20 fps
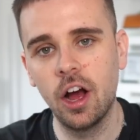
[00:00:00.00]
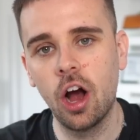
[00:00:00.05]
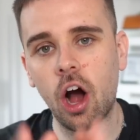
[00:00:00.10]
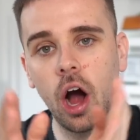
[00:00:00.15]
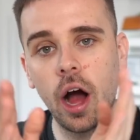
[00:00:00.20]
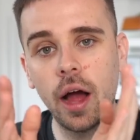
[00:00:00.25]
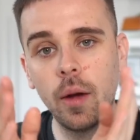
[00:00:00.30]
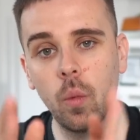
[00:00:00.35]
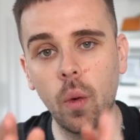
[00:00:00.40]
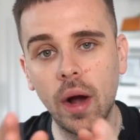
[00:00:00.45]

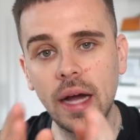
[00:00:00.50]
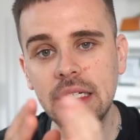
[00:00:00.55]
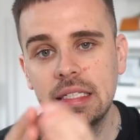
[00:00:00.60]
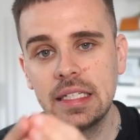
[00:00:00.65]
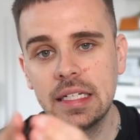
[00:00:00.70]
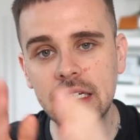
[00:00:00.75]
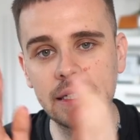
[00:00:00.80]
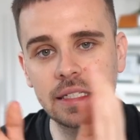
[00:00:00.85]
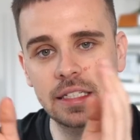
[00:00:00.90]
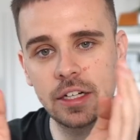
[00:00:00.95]
I
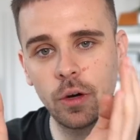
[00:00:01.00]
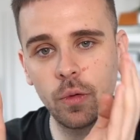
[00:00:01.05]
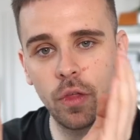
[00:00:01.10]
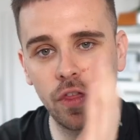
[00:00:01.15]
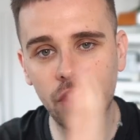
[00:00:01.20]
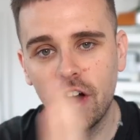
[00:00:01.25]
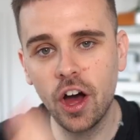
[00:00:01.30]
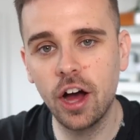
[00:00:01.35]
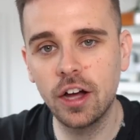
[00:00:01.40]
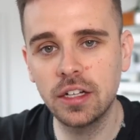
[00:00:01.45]
waited until
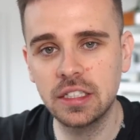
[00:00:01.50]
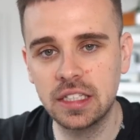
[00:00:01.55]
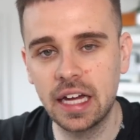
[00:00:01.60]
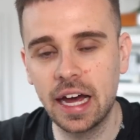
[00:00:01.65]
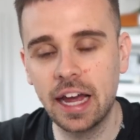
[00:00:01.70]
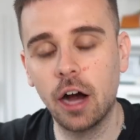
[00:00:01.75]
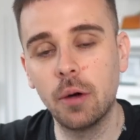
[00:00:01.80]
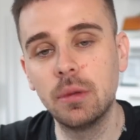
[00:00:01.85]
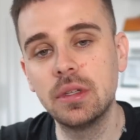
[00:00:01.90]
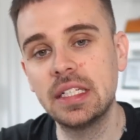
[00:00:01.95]

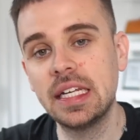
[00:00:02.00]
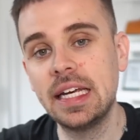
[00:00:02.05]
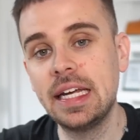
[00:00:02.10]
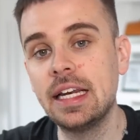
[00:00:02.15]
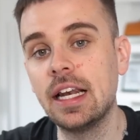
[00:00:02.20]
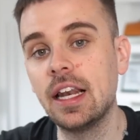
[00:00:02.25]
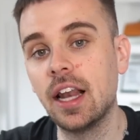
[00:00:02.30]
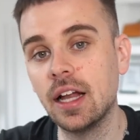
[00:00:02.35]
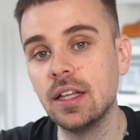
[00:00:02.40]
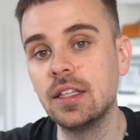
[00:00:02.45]
Thursday. I was
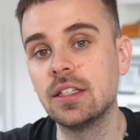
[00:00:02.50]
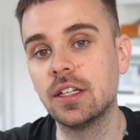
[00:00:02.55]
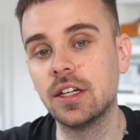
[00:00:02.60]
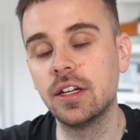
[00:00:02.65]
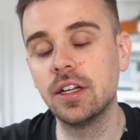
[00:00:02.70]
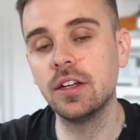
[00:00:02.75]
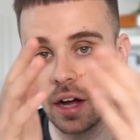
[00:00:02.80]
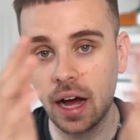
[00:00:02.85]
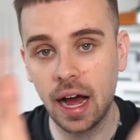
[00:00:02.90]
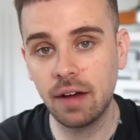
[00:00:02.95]
in
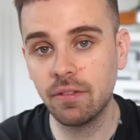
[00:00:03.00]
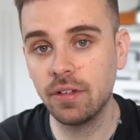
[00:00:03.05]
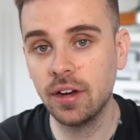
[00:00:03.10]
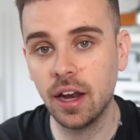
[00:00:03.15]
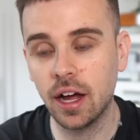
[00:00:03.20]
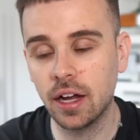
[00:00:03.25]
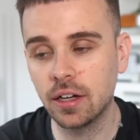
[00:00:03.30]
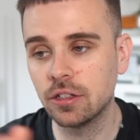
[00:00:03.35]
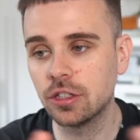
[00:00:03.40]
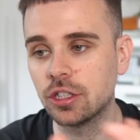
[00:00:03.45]
London having
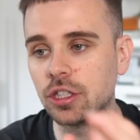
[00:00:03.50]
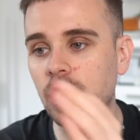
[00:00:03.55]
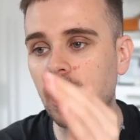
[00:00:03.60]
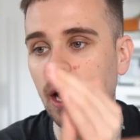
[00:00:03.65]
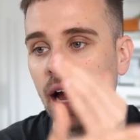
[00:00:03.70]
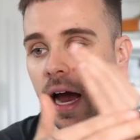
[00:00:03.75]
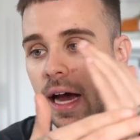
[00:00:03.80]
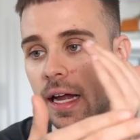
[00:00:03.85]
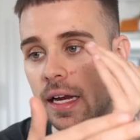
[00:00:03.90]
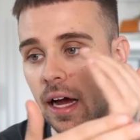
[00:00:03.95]
lunch
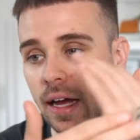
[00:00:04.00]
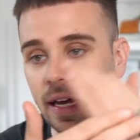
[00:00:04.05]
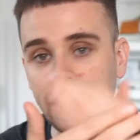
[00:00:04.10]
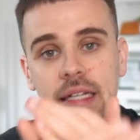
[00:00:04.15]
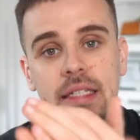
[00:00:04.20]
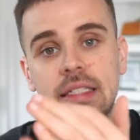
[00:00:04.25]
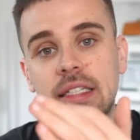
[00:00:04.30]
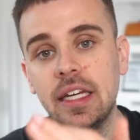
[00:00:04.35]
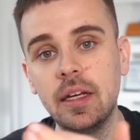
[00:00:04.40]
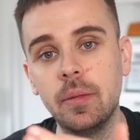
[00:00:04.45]
and I
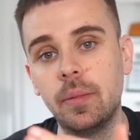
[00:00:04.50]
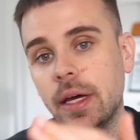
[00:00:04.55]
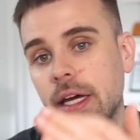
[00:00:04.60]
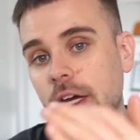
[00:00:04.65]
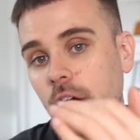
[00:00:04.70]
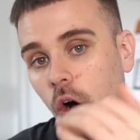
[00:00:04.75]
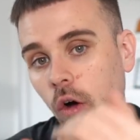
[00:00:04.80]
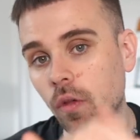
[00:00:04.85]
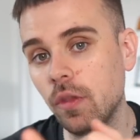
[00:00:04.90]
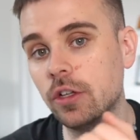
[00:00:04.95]
hit
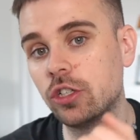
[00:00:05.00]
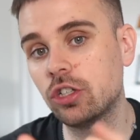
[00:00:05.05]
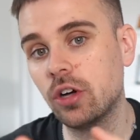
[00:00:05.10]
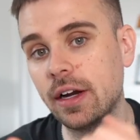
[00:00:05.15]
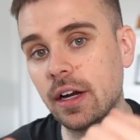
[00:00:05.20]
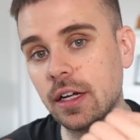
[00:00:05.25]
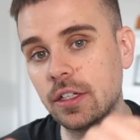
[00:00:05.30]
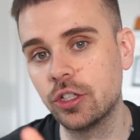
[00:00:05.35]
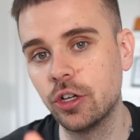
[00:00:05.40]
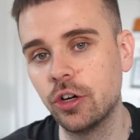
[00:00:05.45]
TP on the
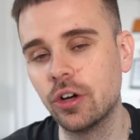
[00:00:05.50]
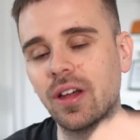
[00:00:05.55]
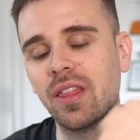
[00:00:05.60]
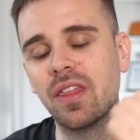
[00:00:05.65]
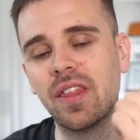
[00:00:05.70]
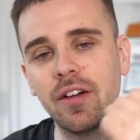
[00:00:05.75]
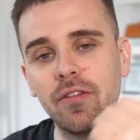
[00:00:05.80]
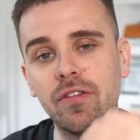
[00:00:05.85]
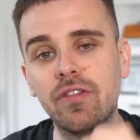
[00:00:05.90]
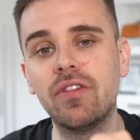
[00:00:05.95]
trade I took
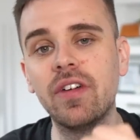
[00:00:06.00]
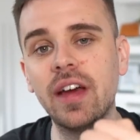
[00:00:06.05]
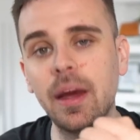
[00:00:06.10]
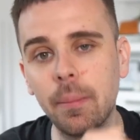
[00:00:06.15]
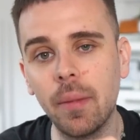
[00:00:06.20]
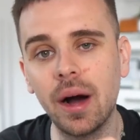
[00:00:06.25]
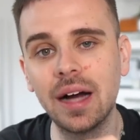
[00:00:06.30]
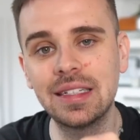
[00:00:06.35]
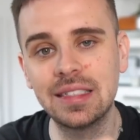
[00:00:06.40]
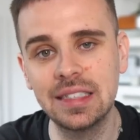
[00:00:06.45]
that fit
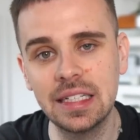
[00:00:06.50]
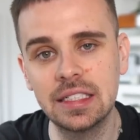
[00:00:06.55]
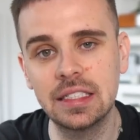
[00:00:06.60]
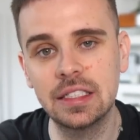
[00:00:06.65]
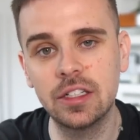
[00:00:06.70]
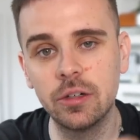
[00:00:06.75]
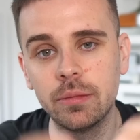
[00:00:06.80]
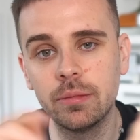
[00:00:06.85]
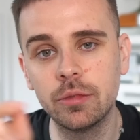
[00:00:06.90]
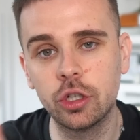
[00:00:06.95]
my
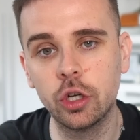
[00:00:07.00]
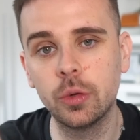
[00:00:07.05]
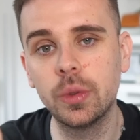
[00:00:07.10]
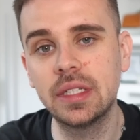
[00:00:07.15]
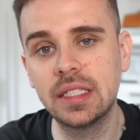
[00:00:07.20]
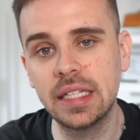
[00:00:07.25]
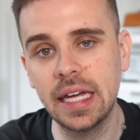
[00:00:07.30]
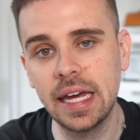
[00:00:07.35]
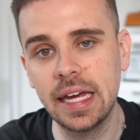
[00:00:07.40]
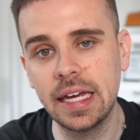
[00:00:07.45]
system to a
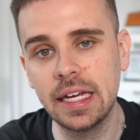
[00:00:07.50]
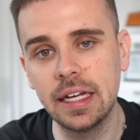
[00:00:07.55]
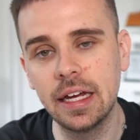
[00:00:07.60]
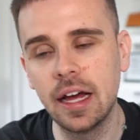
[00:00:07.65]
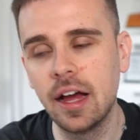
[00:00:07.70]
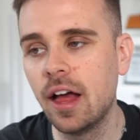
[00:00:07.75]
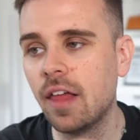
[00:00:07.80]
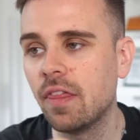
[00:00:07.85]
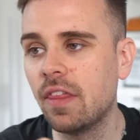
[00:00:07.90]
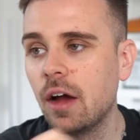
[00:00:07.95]
T.
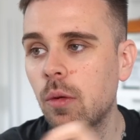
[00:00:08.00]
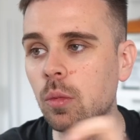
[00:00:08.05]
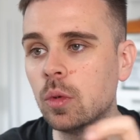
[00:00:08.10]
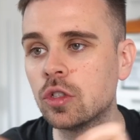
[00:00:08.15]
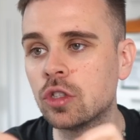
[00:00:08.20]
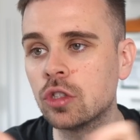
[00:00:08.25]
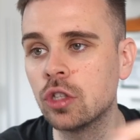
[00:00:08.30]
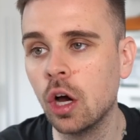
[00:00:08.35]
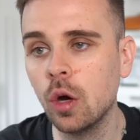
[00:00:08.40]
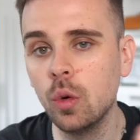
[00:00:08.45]
There
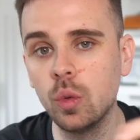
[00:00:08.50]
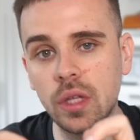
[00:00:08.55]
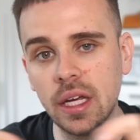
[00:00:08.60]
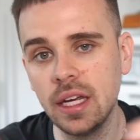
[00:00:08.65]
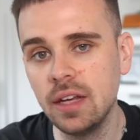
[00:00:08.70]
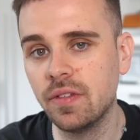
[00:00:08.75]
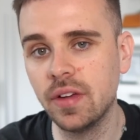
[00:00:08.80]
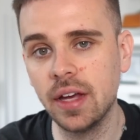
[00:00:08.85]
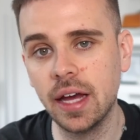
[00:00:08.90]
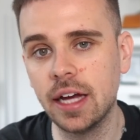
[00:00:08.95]
was no
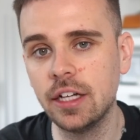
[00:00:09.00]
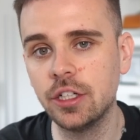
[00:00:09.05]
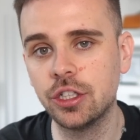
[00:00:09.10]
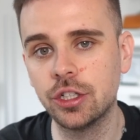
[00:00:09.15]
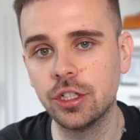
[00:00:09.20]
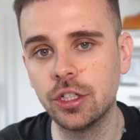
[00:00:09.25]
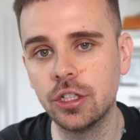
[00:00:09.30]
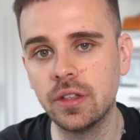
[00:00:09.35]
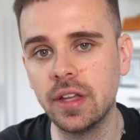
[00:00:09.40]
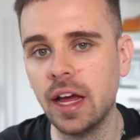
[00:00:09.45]

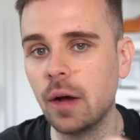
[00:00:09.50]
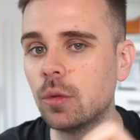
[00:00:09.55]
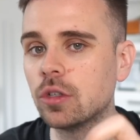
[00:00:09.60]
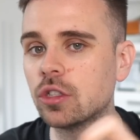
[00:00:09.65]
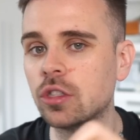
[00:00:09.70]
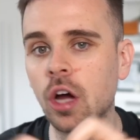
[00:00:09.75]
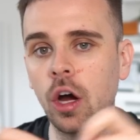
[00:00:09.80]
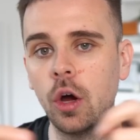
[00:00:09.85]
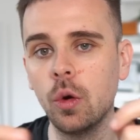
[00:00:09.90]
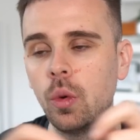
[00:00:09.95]
deviation. There
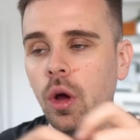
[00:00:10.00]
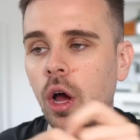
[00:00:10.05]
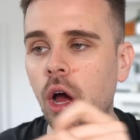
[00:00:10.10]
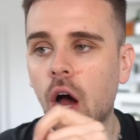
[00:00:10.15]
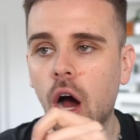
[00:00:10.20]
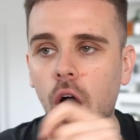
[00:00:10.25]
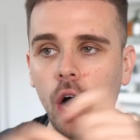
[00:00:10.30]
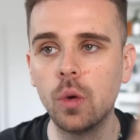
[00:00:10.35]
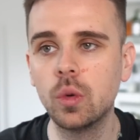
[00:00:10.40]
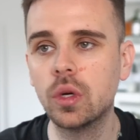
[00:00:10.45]
was no
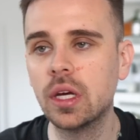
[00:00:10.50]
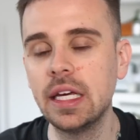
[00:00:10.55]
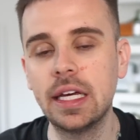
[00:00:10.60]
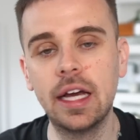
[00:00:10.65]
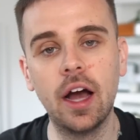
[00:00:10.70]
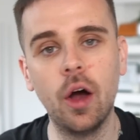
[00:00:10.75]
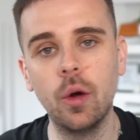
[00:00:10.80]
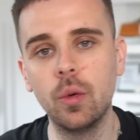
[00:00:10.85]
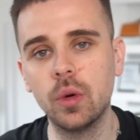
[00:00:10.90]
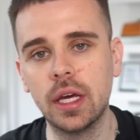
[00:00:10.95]
hokey
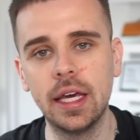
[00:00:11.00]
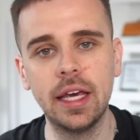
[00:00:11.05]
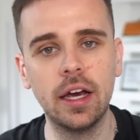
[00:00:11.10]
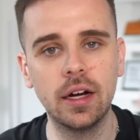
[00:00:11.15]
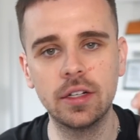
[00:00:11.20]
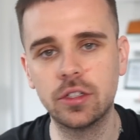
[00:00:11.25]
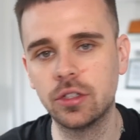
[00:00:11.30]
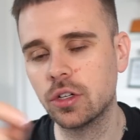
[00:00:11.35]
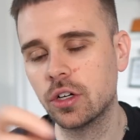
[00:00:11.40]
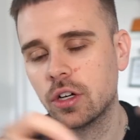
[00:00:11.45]
cokey.
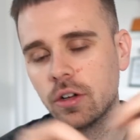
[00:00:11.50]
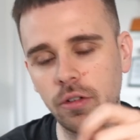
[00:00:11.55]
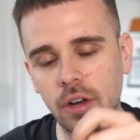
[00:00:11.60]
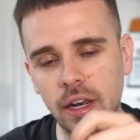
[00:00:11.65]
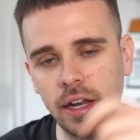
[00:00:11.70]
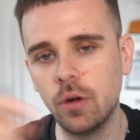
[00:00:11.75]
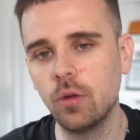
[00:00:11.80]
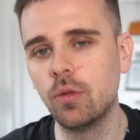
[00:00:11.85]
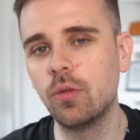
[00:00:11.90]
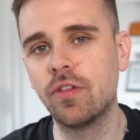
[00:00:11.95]
I took a
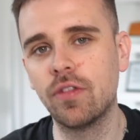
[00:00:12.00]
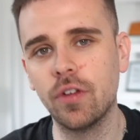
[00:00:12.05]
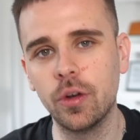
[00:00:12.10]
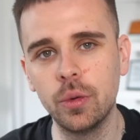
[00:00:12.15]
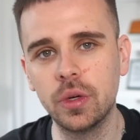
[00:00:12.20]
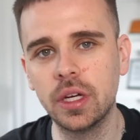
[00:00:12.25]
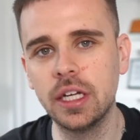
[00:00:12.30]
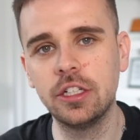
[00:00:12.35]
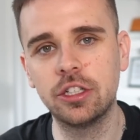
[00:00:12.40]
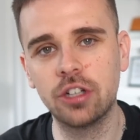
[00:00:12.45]
little
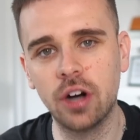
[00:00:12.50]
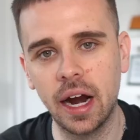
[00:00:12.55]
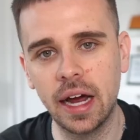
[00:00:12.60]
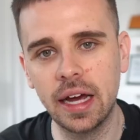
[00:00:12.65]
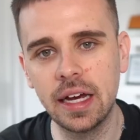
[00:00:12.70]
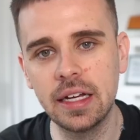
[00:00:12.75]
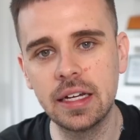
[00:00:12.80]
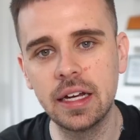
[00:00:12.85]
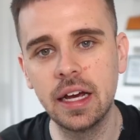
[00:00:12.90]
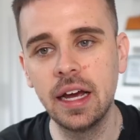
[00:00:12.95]
fluky
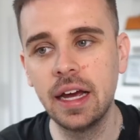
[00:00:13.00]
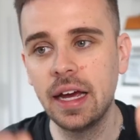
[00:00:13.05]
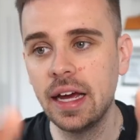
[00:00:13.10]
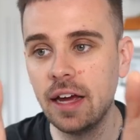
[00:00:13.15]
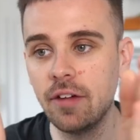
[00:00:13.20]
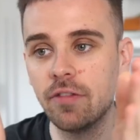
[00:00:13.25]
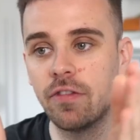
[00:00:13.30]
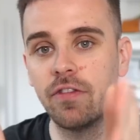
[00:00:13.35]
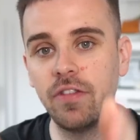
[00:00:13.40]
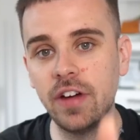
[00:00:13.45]
trade.
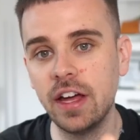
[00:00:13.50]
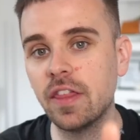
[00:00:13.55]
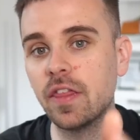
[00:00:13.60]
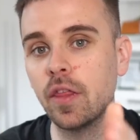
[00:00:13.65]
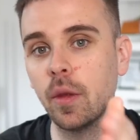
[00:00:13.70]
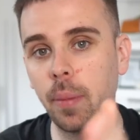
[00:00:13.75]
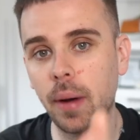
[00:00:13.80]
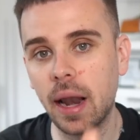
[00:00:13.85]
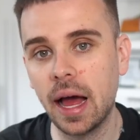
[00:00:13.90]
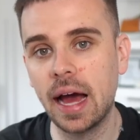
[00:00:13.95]
It fit
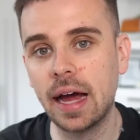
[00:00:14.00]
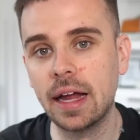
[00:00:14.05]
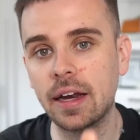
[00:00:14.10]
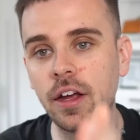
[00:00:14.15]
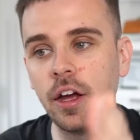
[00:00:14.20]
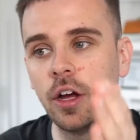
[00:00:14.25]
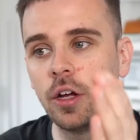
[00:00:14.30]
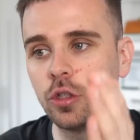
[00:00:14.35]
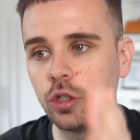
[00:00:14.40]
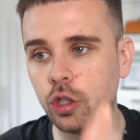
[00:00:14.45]
the
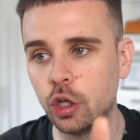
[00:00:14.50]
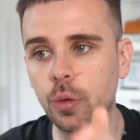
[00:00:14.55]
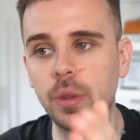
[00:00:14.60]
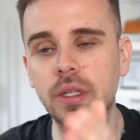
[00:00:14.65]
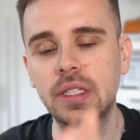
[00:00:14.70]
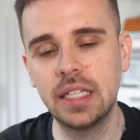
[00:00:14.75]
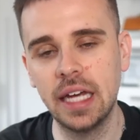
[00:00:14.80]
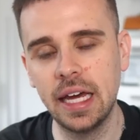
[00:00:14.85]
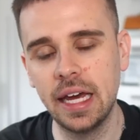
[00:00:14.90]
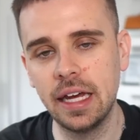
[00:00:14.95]
plan to a
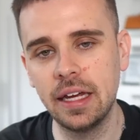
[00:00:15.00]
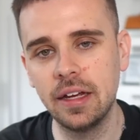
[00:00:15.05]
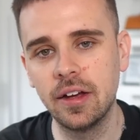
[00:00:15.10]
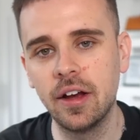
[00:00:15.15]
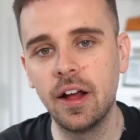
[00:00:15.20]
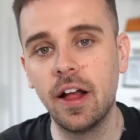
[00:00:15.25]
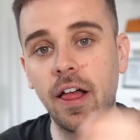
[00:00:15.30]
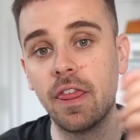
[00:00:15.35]
T.